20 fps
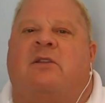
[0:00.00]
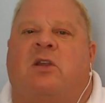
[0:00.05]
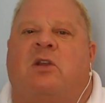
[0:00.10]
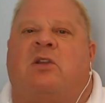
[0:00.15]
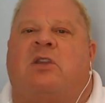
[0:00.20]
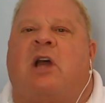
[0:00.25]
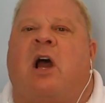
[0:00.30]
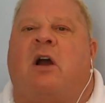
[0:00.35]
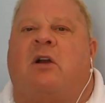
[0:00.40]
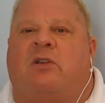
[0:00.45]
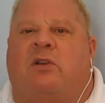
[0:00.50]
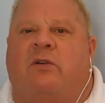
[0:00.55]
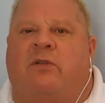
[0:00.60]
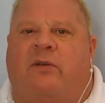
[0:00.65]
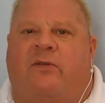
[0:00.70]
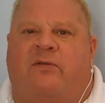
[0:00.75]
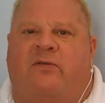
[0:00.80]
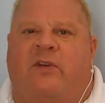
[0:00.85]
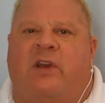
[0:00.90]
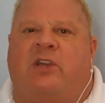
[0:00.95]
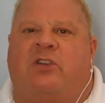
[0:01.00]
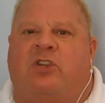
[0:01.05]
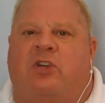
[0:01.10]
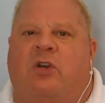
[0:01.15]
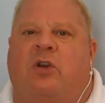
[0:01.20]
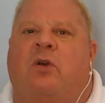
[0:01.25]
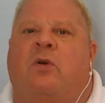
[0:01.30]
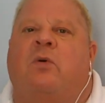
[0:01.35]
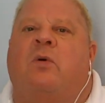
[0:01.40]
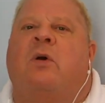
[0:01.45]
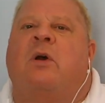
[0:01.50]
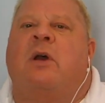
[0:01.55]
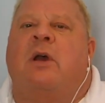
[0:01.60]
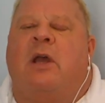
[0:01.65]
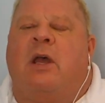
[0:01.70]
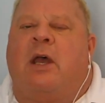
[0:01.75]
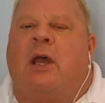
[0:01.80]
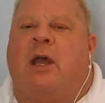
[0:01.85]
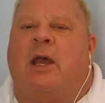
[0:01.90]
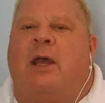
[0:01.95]
the doctor that fits you
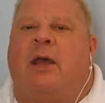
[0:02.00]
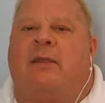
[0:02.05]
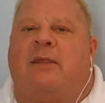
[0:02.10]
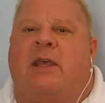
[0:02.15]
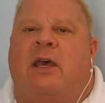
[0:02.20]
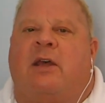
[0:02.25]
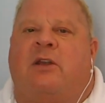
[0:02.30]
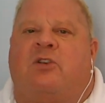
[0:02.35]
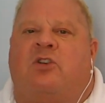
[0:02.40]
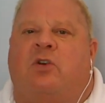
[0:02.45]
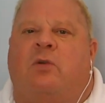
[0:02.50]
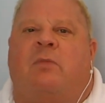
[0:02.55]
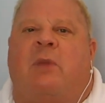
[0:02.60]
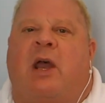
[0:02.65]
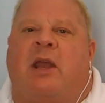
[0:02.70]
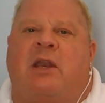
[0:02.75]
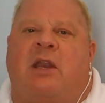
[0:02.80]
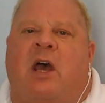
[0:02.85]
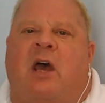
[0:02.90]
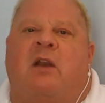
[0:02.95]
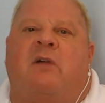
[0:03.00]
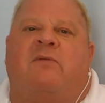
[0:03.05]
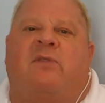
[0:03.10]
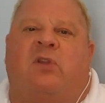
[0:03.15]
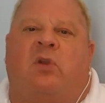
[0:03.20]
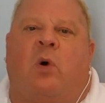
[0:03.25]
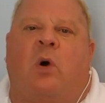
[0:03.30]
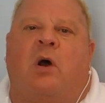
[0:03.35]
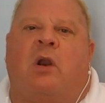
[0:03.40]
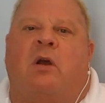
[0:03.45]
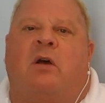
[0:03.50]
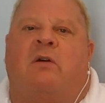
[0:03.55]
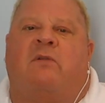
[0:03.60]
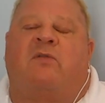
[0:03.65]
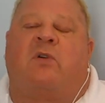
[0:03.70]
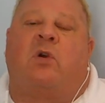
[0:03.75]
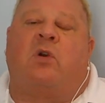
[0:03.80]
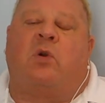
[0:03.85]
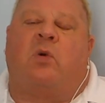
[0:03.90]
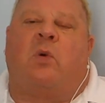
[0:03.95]
that you might not have thought
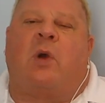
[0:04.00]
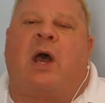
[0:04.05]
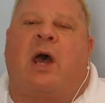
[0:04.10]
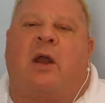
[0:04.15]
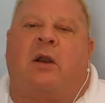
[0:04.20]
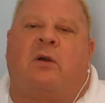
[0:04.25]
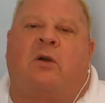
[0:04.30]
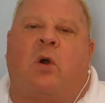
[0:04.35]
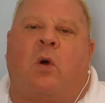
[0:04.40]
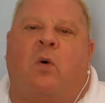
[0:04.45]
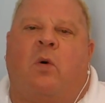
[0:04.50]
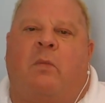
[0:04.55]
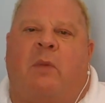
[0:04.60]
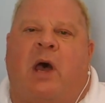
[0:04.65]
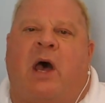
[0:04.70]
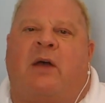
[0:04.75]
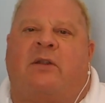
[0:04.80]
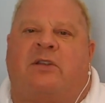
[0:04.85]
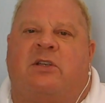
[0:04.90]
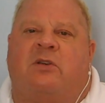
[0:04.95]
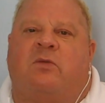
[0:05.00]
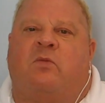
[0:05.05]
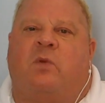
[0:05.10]
of or knew how to go about to